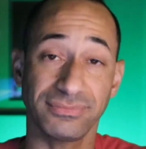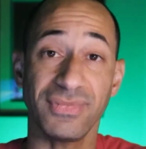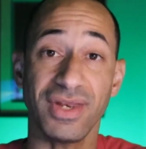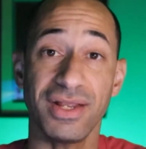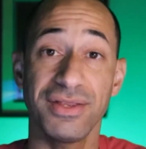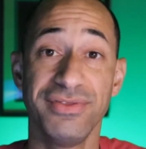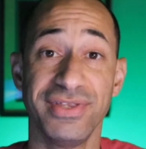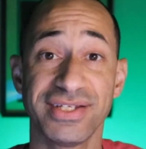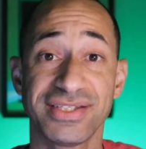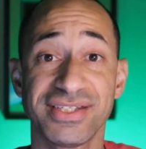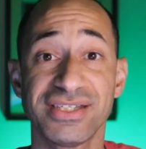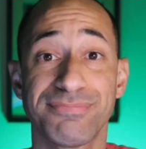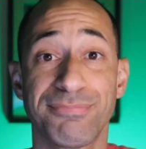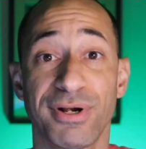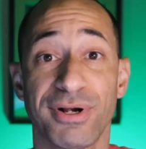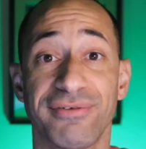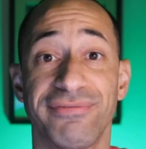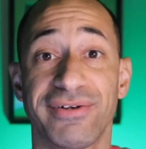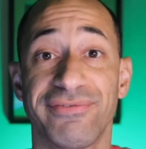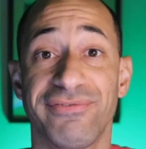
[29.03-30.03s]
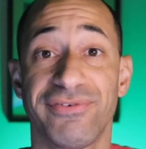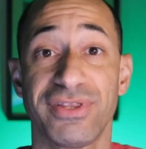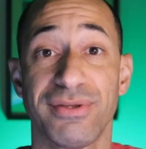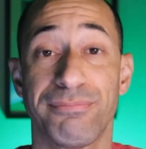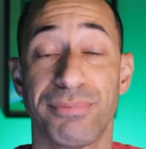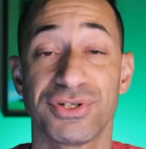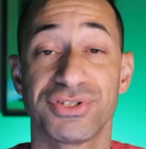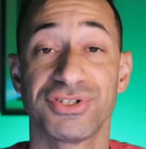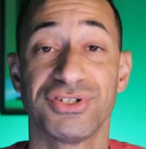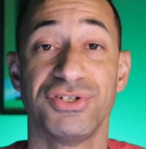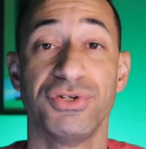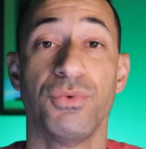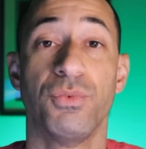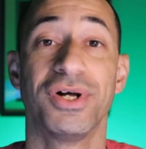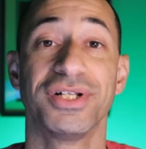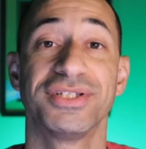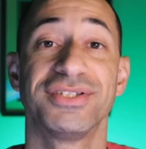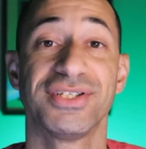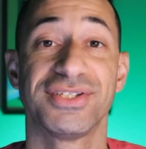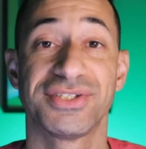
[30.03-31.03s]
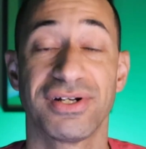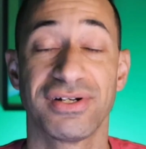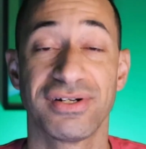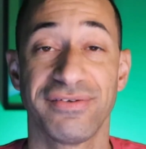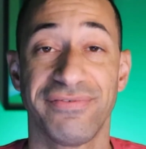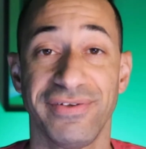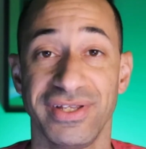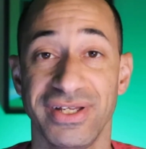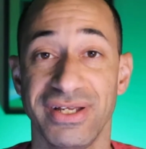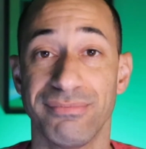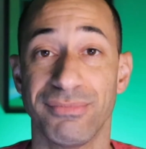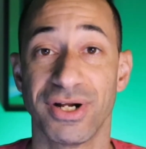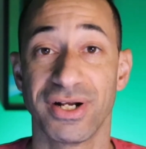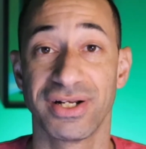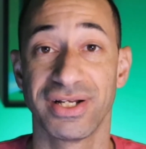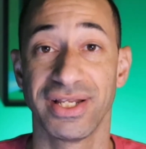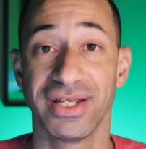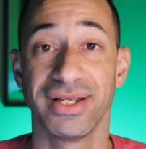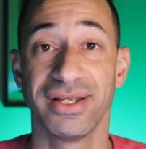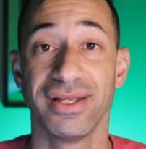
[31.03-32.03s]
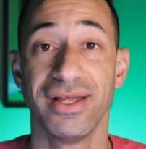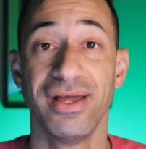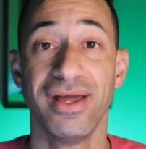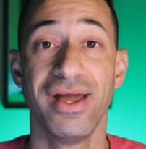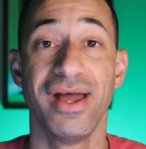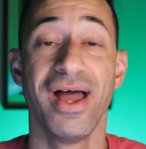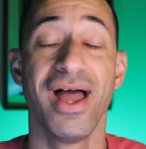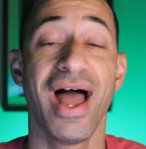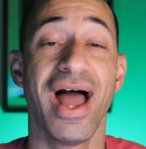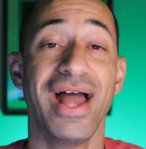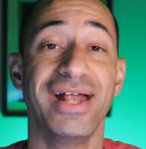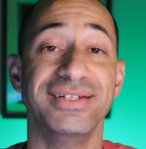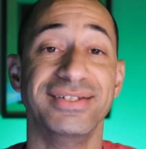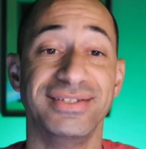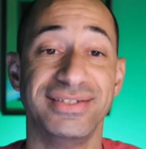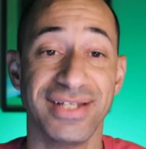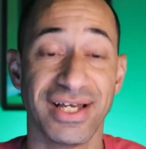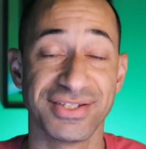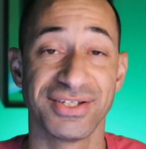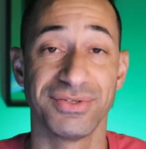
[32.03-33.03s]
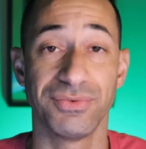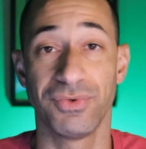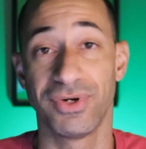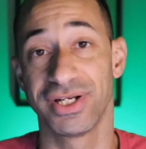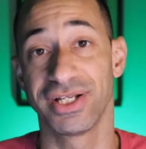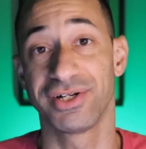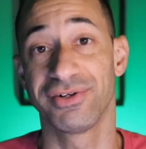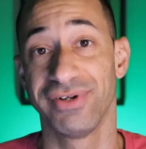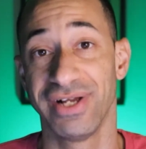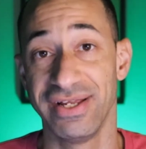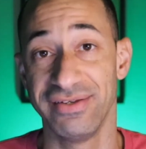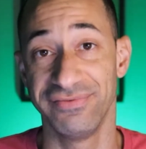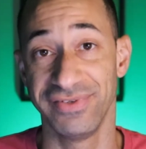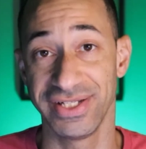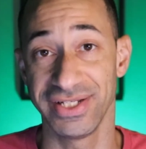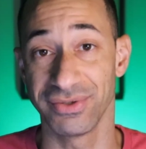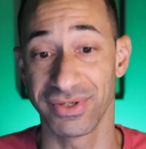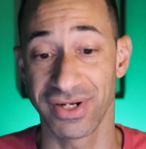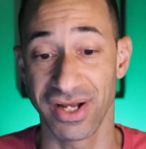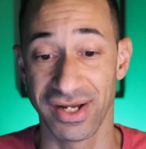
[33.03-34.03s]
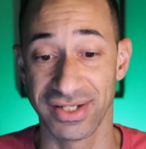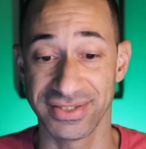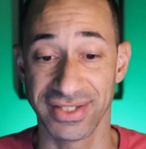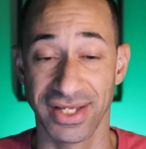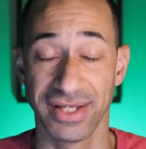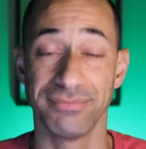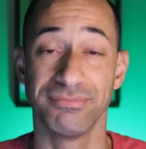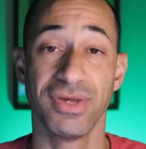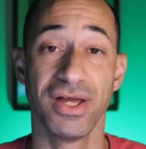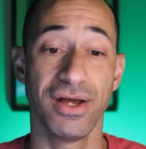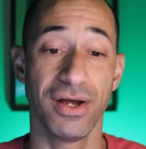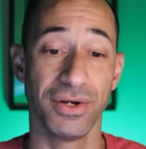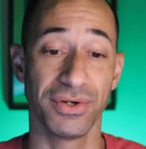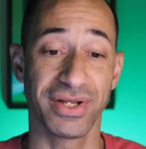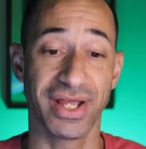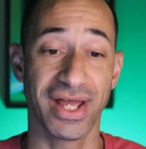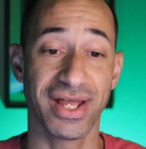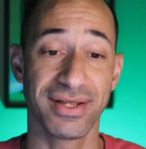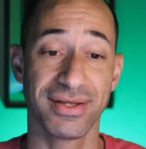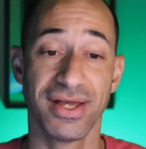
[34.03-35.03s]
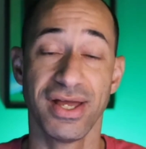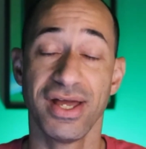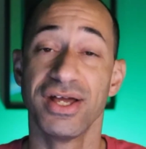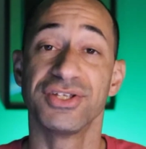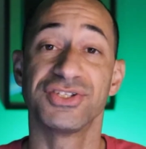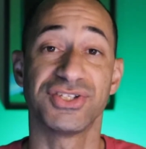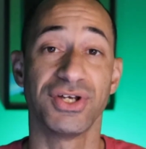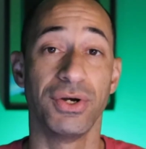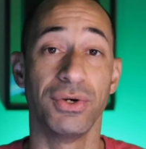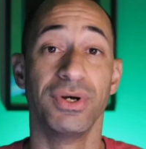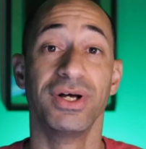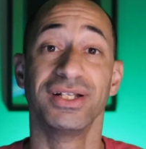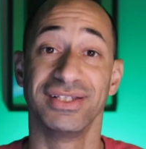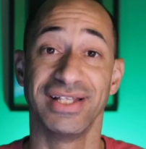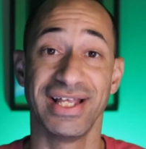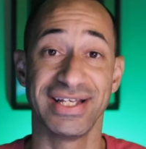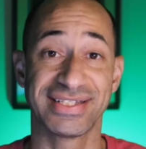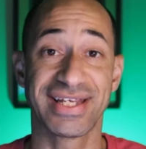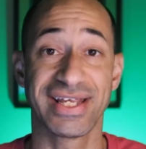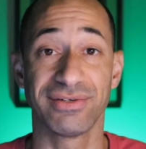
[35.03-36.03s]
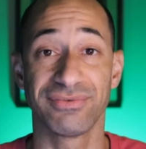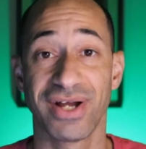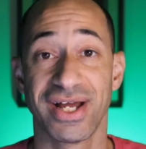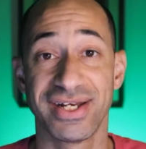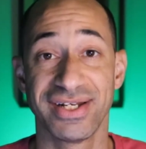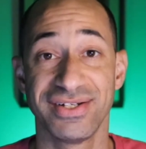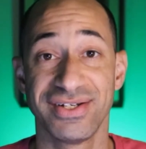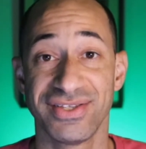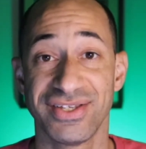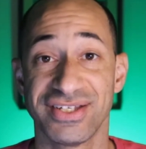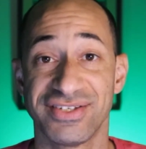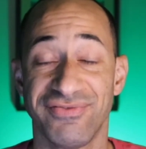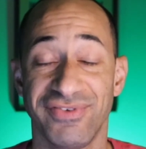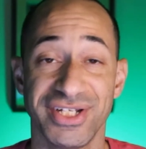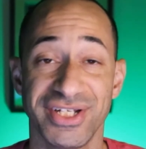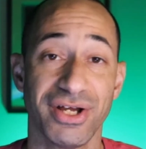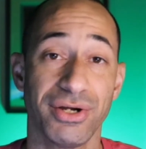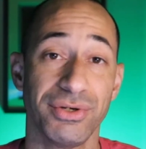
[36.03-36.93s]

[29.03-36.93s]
This is perfect for the person who wants to start affiliate marketing and doesn't want to create video content. Okay, so let's get right into this video.